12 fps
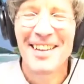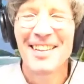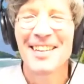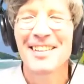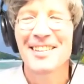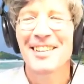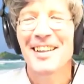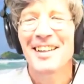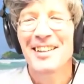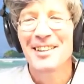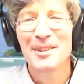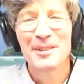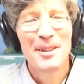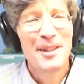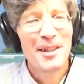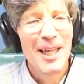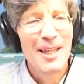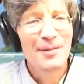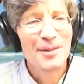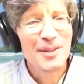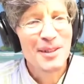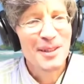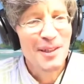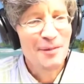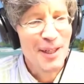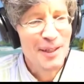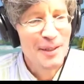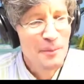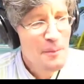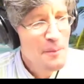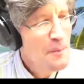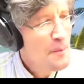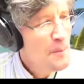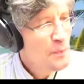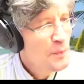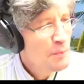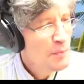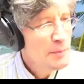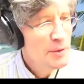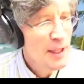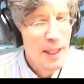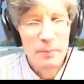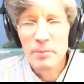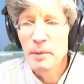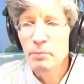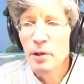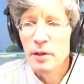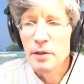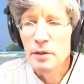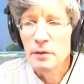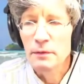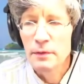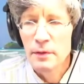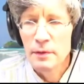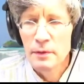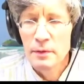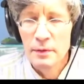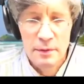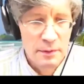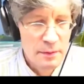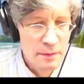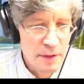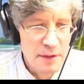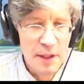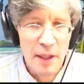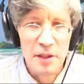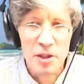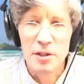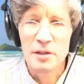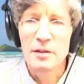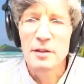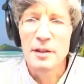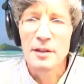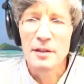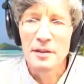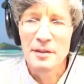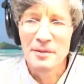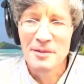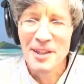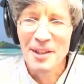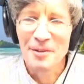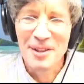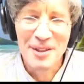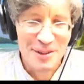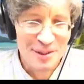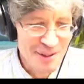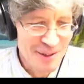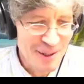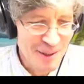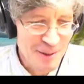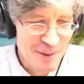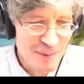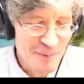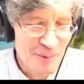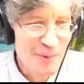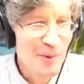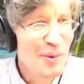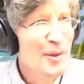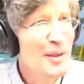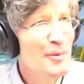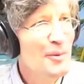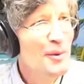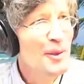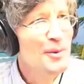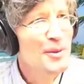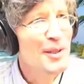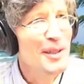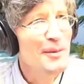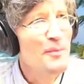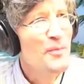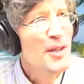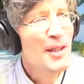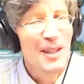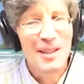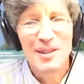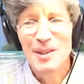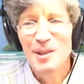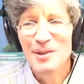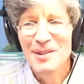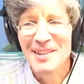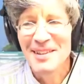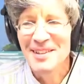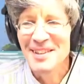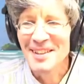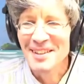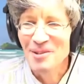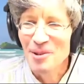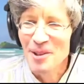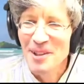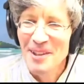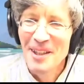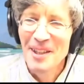Yeah, and ever since I've had people hand me books of escutcheons and decorations and all those ensconces and all the